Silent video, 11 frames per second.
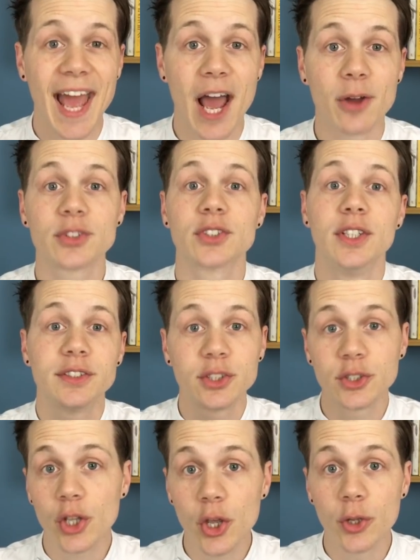else to
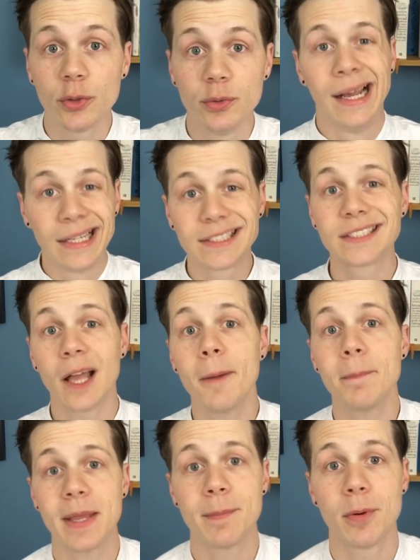do.
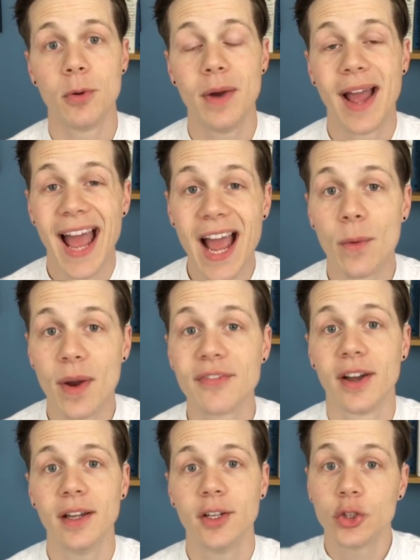Some people,
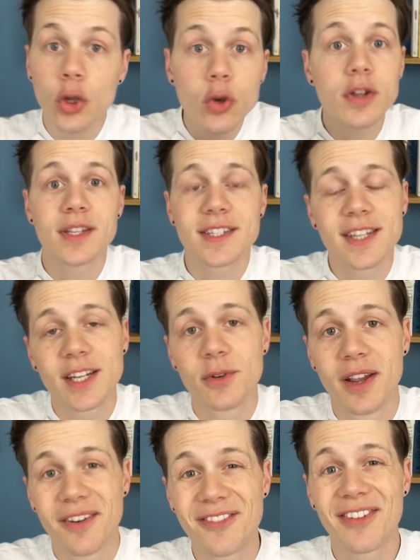however, do consider
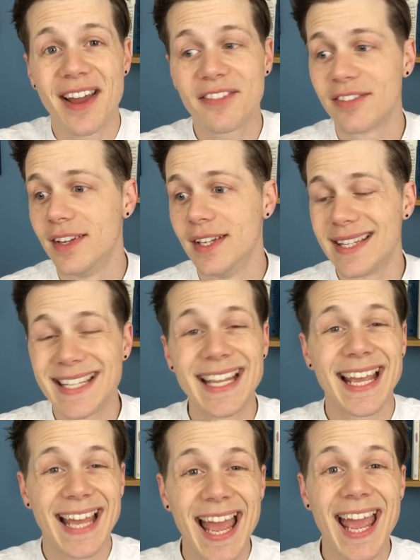it a faff to
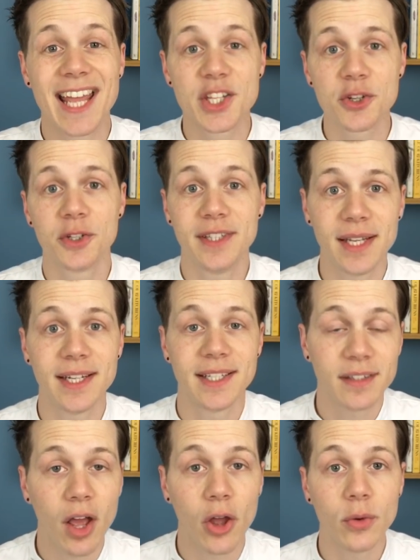get hands-on
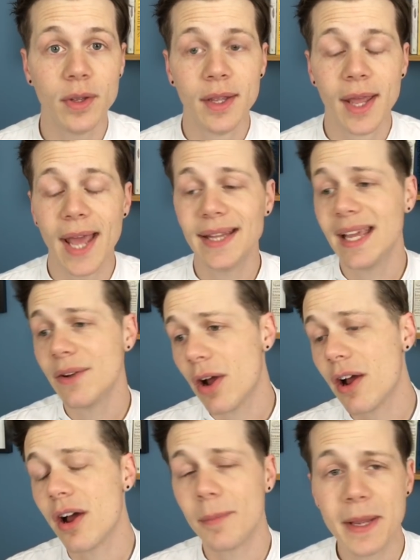kneading dough, and there
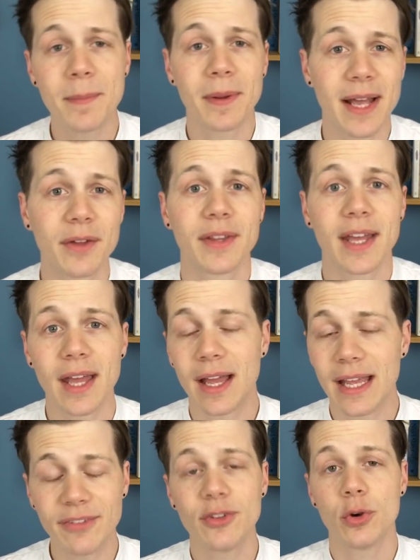are people out there,
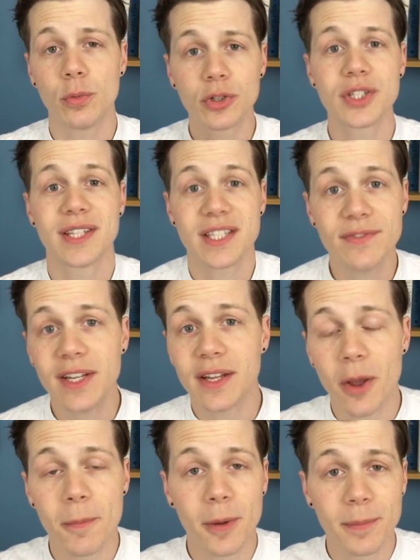if you're watching this
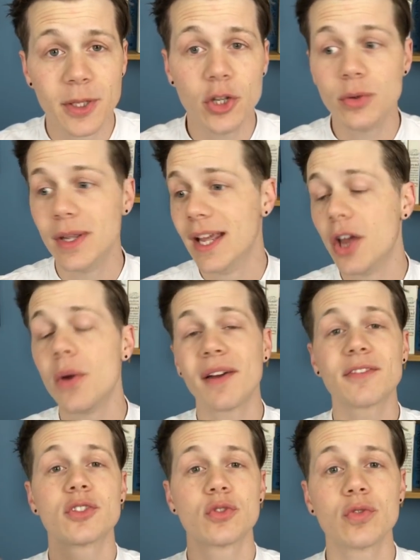video, it might be you, who
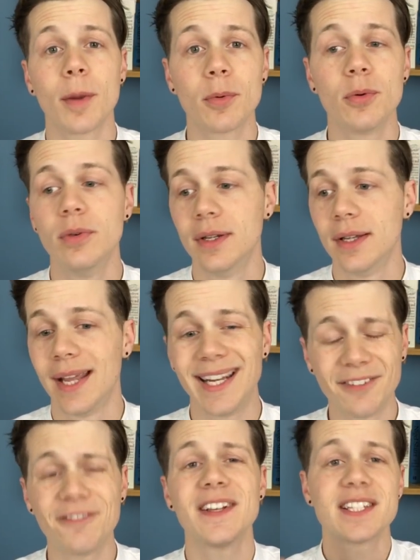have trouble in
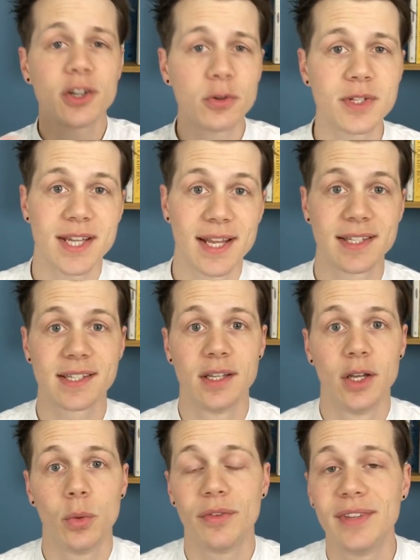a physical sense
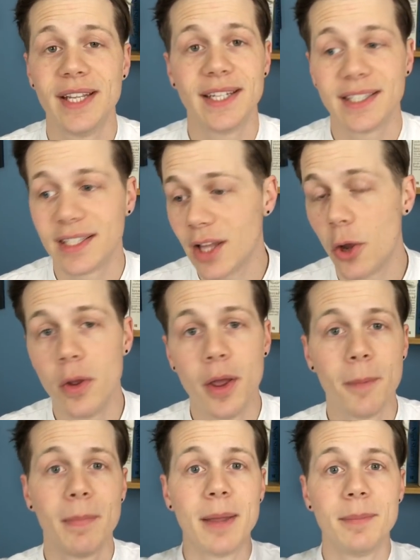with kneading the dough.
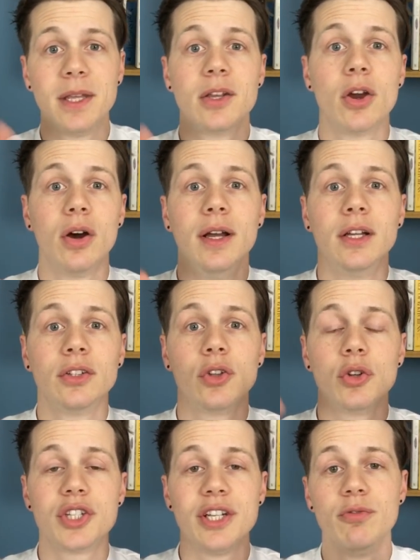Maybe you got
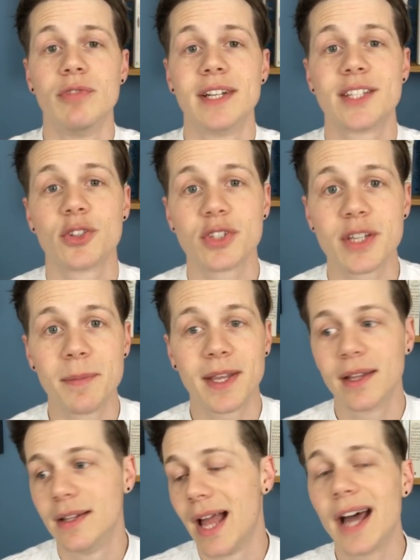dodgy wrists or something,
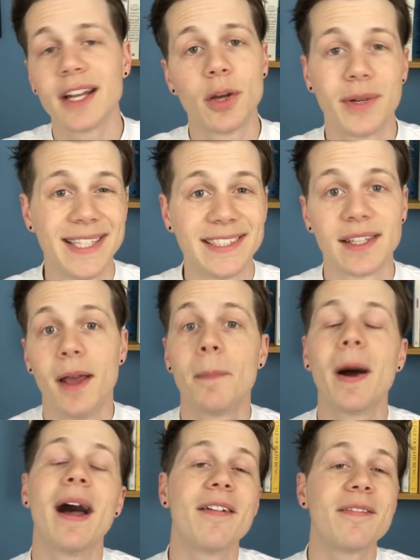I don't know what it is.
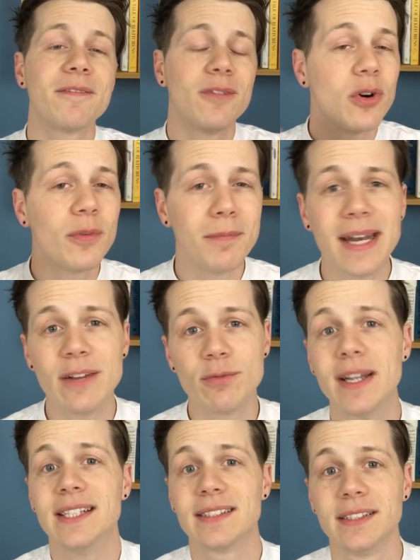But for many
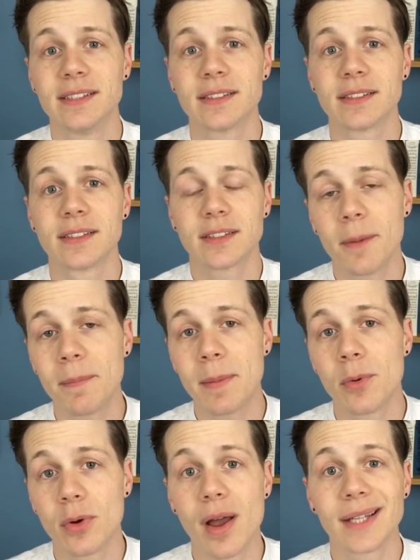reasons, some
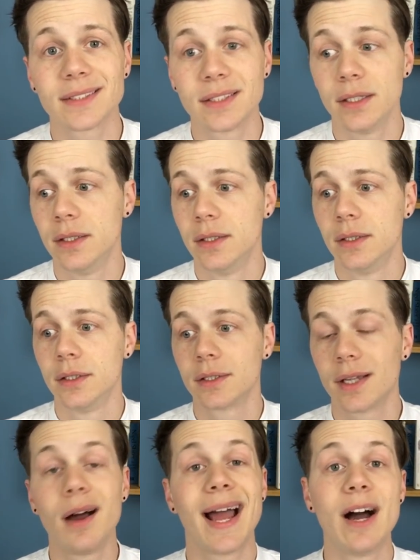people like to
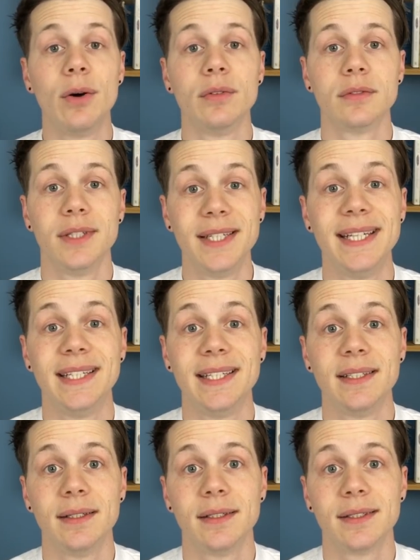cut out the
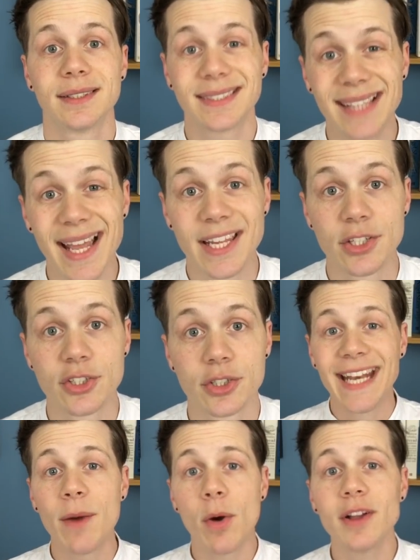kneading stage.
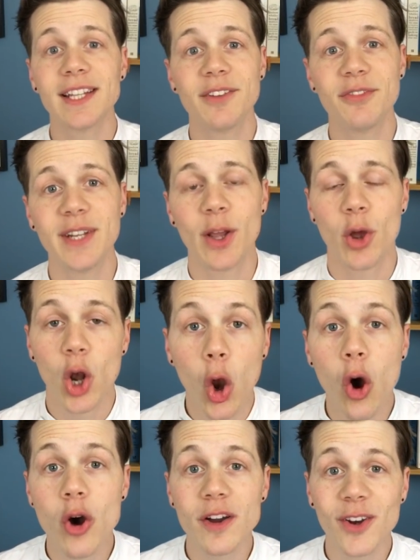Now, I did a video a
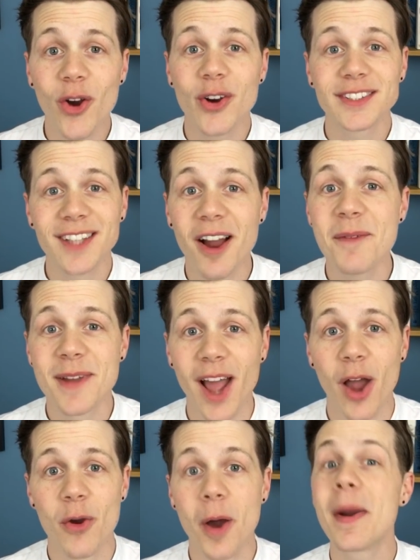long, long time
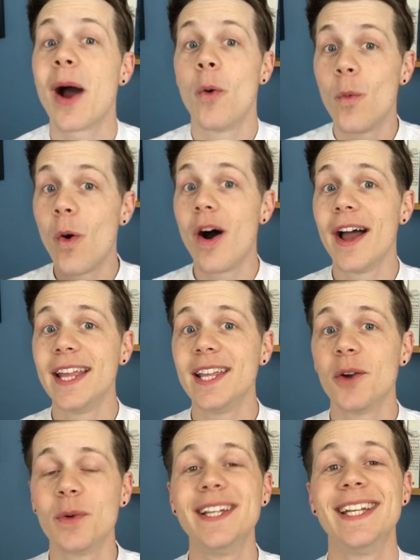ago about
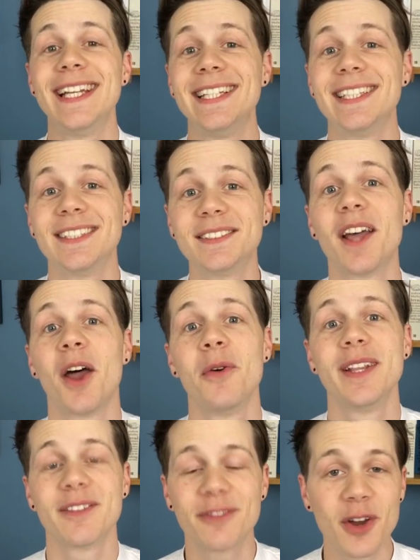why we knead dough
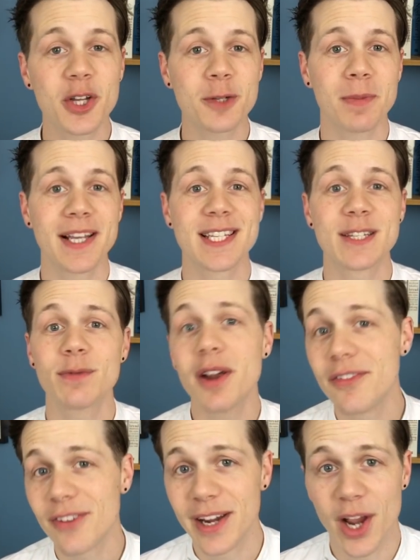in the first place. It's
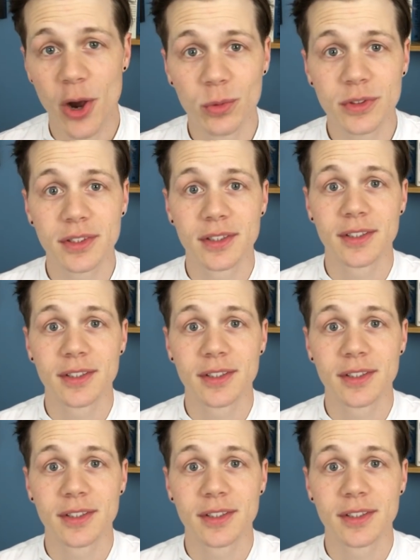very, very old.